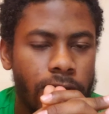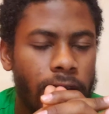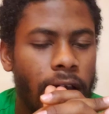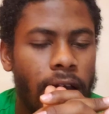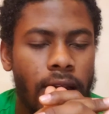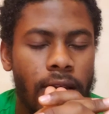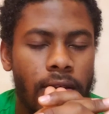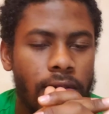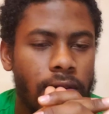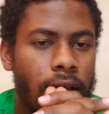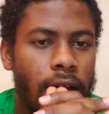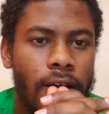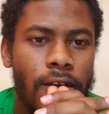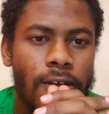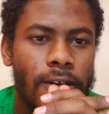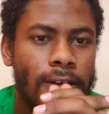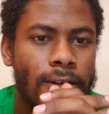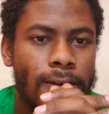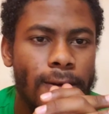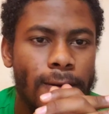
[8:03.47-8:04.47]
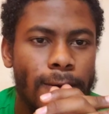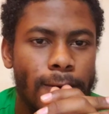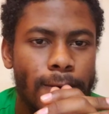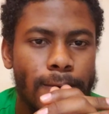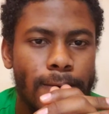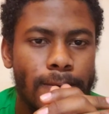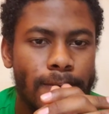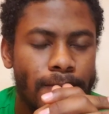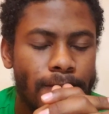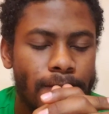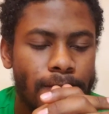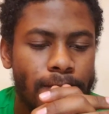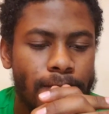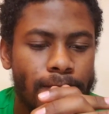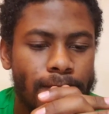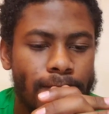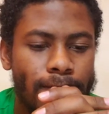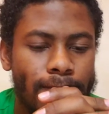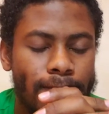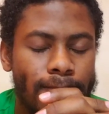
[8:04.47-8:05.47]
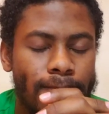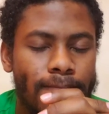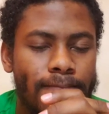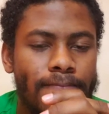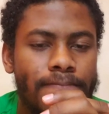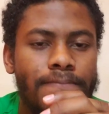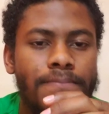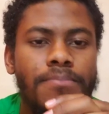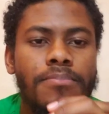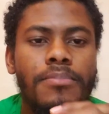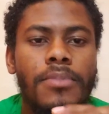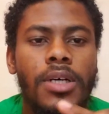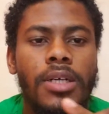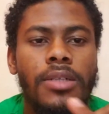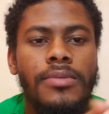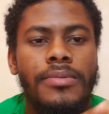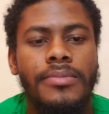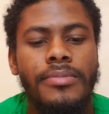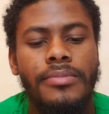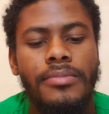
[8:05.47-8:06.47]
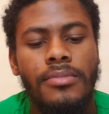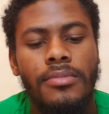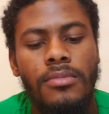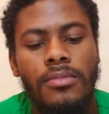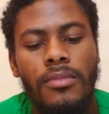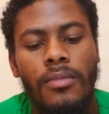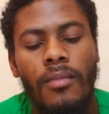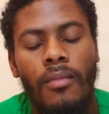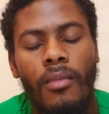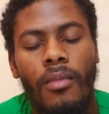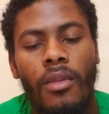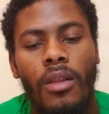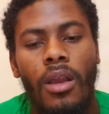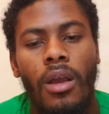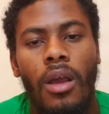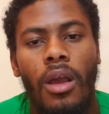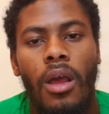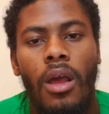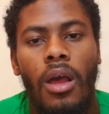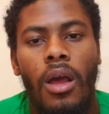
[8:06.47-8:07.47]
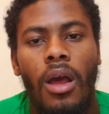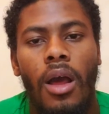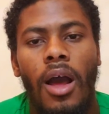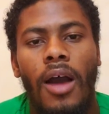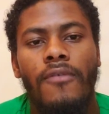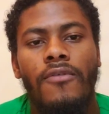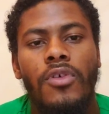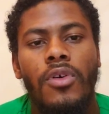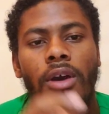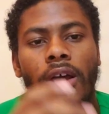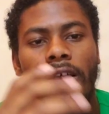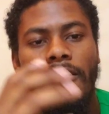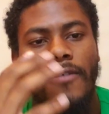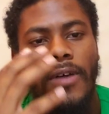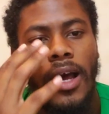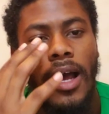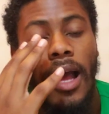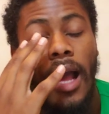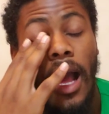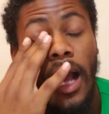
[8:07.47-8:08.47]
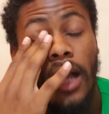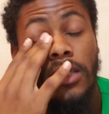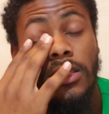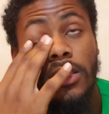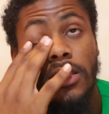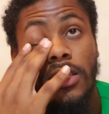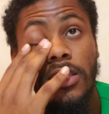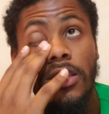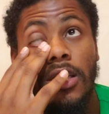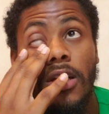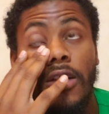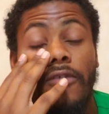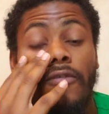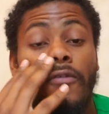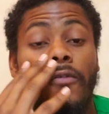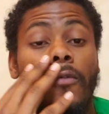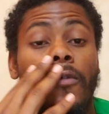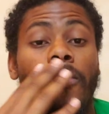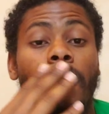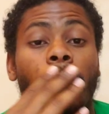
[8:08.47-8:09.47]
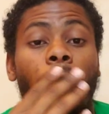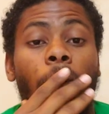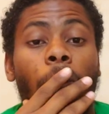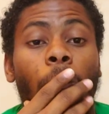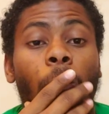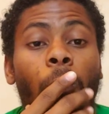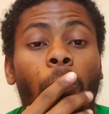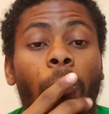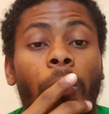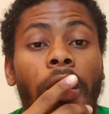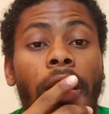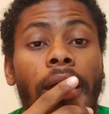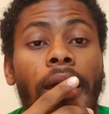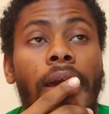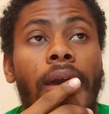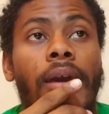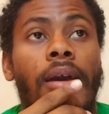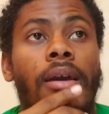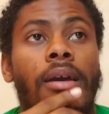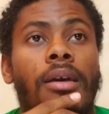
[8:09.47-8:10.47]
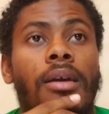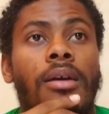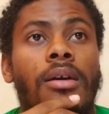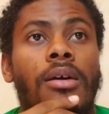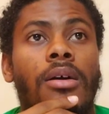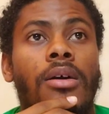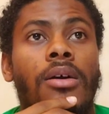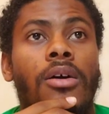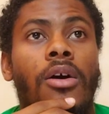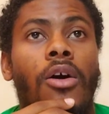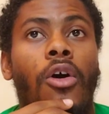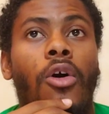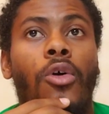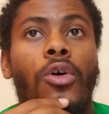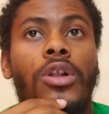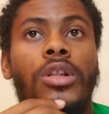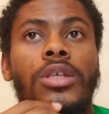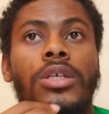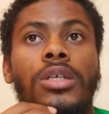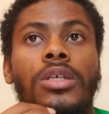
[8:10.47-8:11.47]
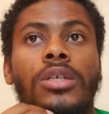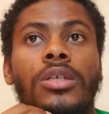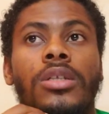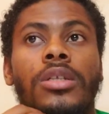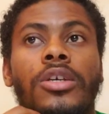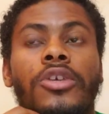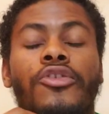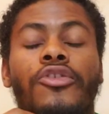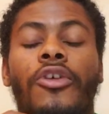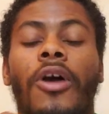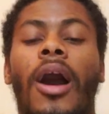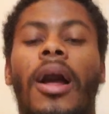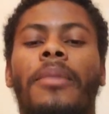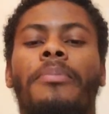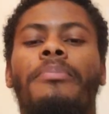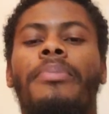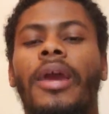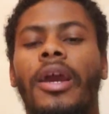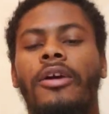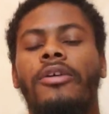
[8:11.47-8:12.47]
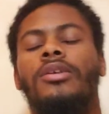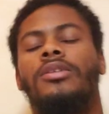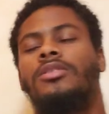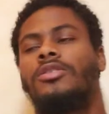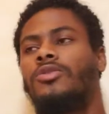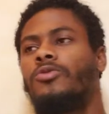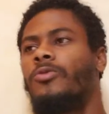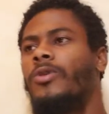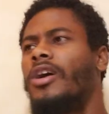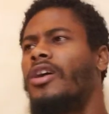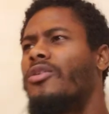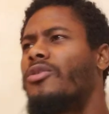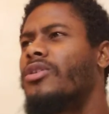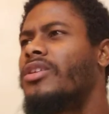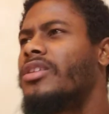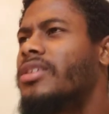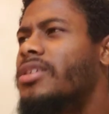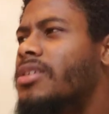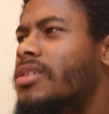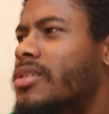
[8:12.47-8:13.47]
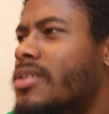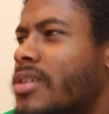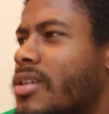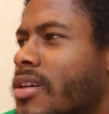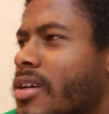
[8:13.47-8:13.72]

I really don't know. But have you ever asked yourself where all the grandparents, where all the